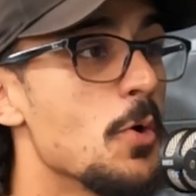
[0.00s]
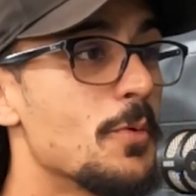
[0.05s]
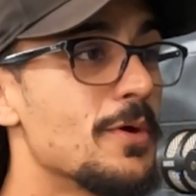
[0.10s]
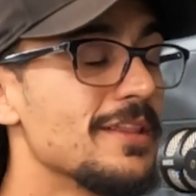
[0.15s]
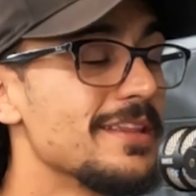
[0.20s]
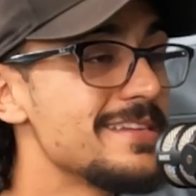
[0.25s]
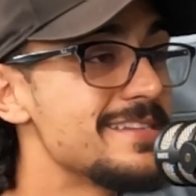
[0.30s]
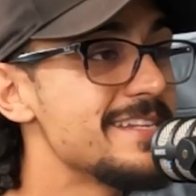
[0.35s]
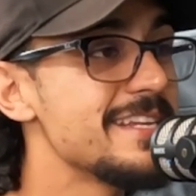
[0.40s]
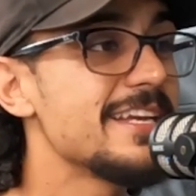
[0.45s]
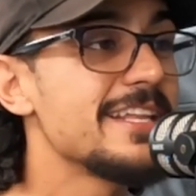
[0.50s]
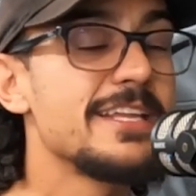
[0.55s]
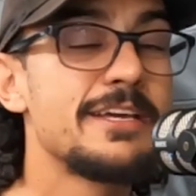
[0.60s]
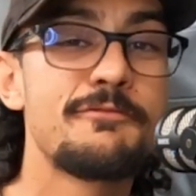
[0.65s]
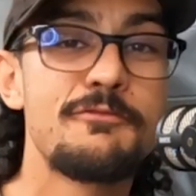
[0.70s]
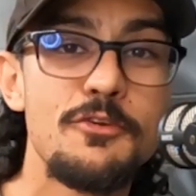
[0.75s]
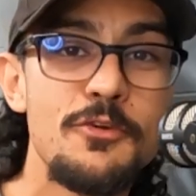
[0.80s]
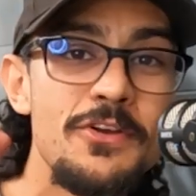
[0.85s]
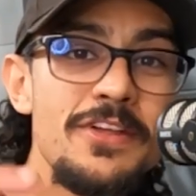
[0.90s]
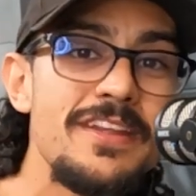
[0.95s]
Realistically,
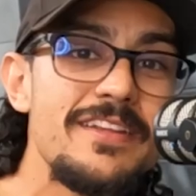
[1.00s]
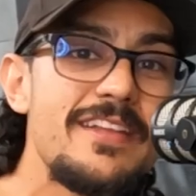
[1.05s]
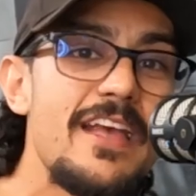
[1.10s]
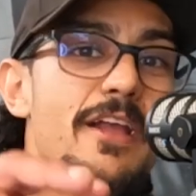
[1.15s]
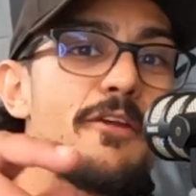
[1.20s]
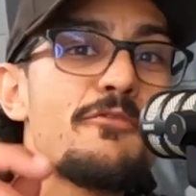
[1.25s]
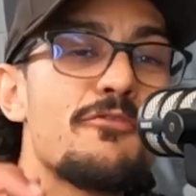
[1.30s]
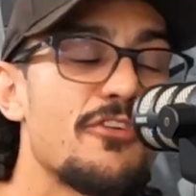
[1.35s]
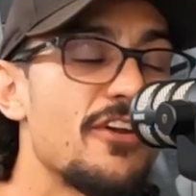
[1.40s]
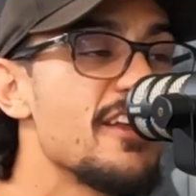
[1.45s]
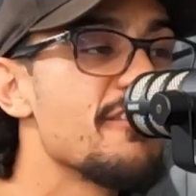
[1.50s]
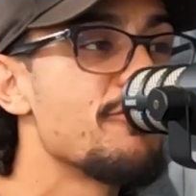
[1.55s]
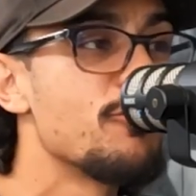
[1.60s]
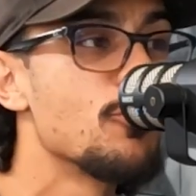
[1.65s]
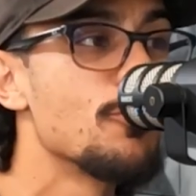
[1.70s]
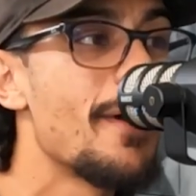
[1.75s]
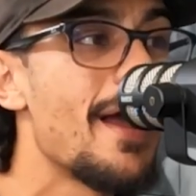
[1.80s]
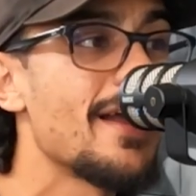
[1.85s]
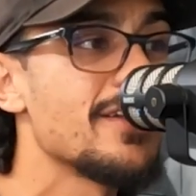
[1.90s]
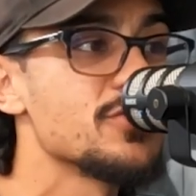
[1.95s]
if you're going to take three
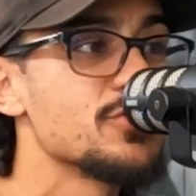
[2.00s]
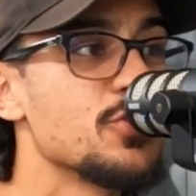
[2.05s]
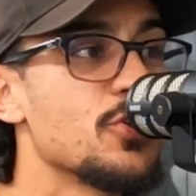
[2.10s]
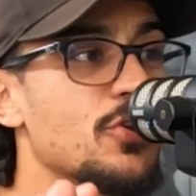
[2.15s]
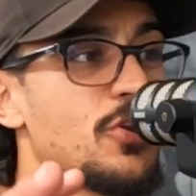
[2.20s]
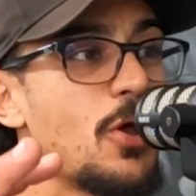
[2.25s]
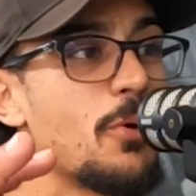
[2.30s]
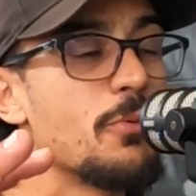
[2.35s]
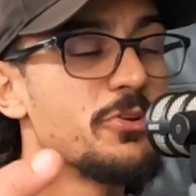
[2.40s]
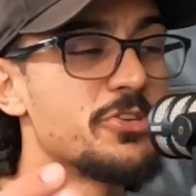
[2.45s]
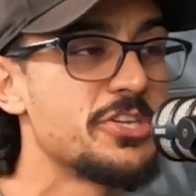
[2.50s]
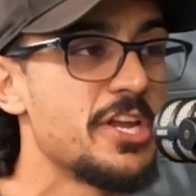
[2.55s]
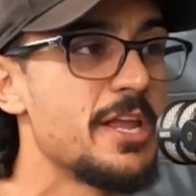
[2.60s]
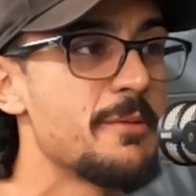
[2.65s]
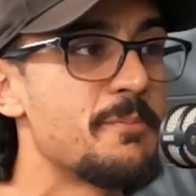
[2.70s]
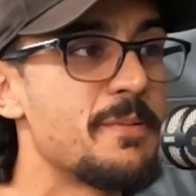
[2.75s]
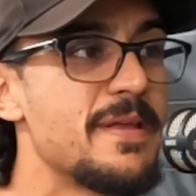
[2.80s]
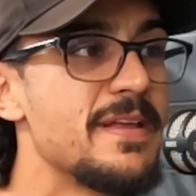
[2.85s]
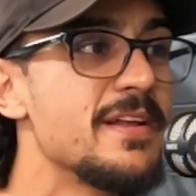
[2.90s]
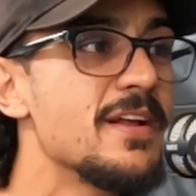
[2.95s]
fullbacks and not go a
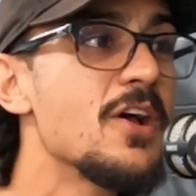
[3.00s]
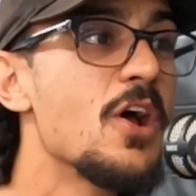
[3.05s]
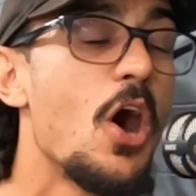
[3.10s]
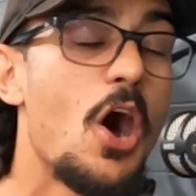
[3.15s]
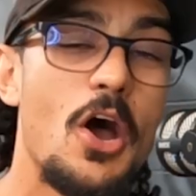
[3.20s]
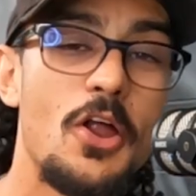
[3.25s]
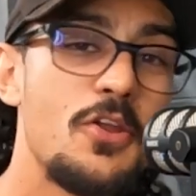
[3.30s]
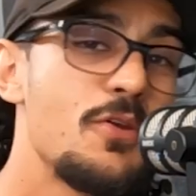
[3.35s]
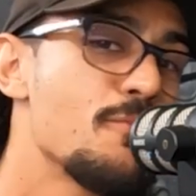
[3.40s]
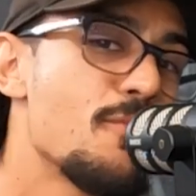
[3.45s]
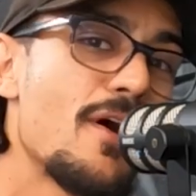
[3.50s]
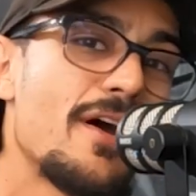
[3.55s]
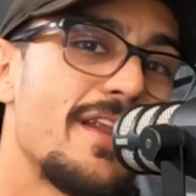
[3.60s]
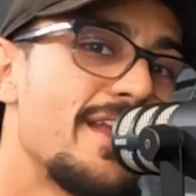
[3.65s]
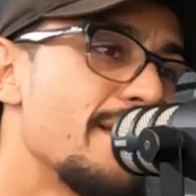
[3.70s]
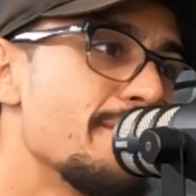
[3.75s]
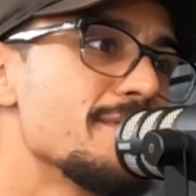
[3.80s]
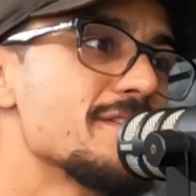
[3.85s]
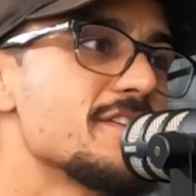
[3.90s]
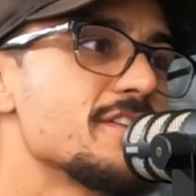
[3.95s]
cheapie, I don't mind
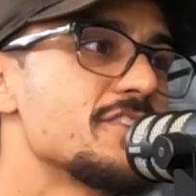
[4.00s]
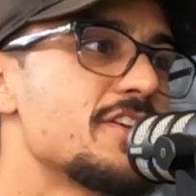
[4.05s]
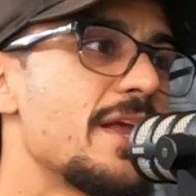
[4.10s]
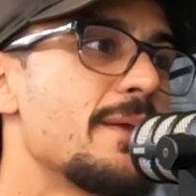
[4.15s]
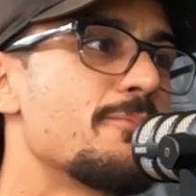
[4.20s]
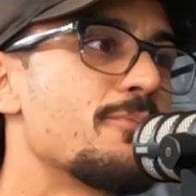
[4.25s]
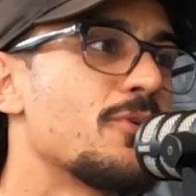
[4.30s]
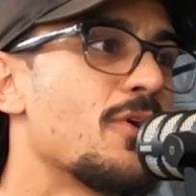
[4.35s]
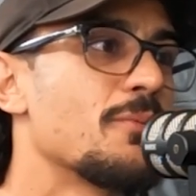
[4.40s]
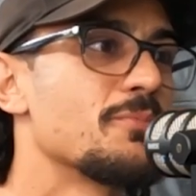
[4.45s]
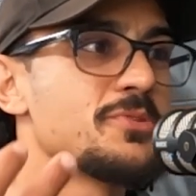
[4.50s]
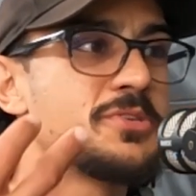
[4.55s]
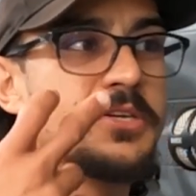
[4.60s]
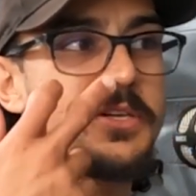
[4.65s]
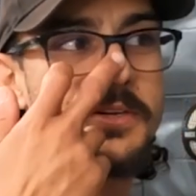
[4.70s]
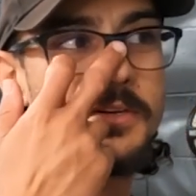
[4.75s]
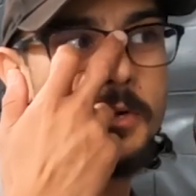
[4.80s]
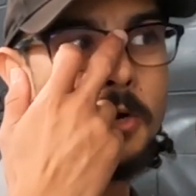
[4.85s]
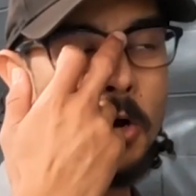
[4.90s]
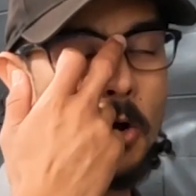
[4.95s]
him as a cheaper
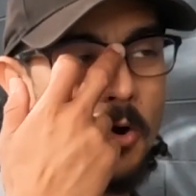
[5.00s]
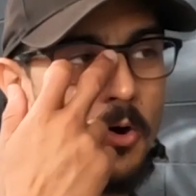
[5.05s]
option.